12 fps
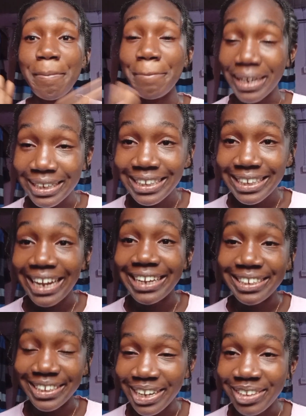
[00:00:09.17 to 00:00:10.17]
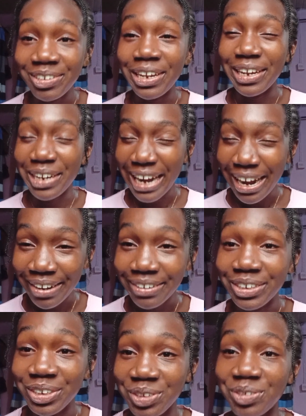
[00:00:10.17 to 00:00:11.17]
Benita is here to
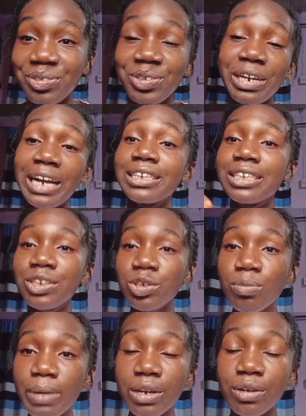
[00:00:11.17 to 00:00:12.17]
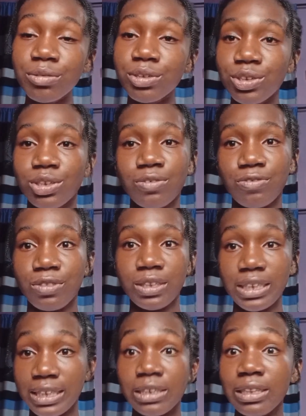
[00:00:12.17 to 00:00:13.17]
encourage you. You can still make good use of
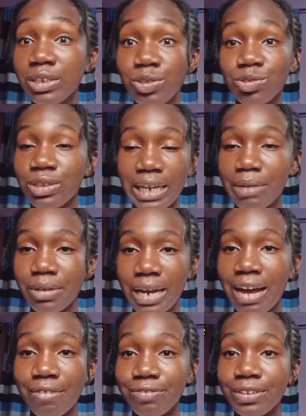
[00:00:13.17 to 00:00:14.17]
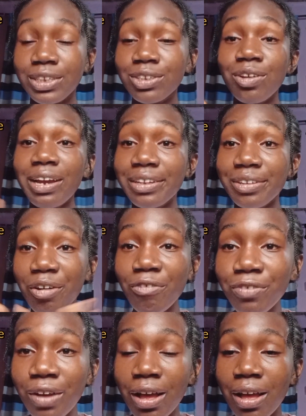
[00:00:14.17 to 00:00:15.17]
this little time you have. It's not
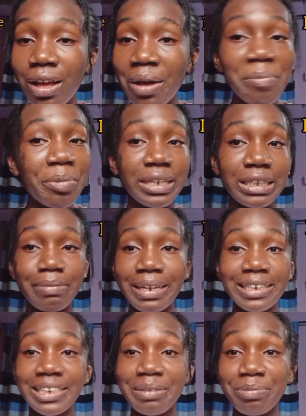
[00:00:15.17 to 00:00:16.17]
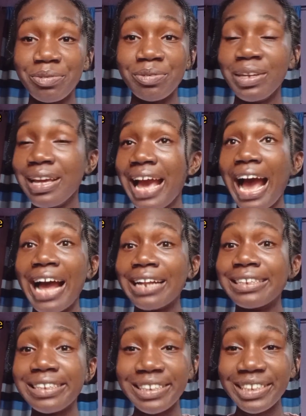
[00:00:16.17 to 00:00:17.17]
enough, but it's manageable.
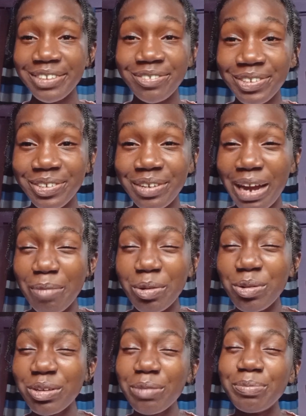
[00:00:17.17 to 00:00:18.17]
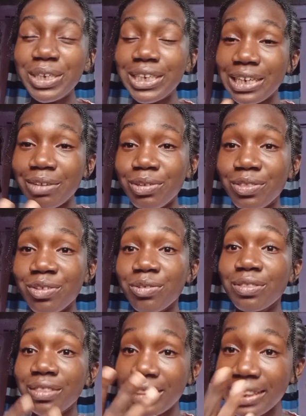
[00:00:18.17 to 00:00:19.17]
And in this video, I'm going to be sharing with
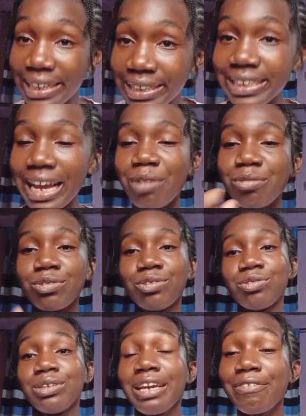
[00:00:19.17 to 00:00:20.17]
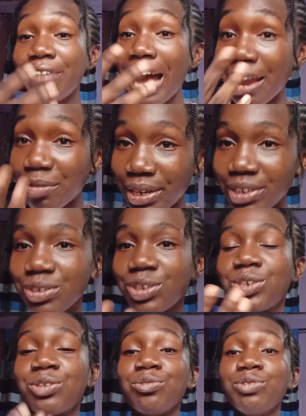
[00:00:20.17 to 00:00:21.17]
you things I would do if I were in your
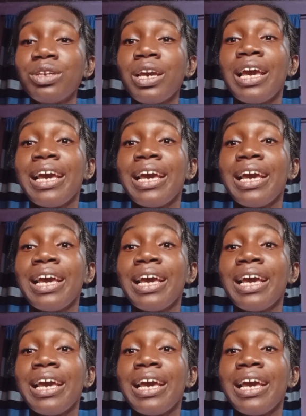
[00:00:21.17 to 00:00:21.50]
shoes,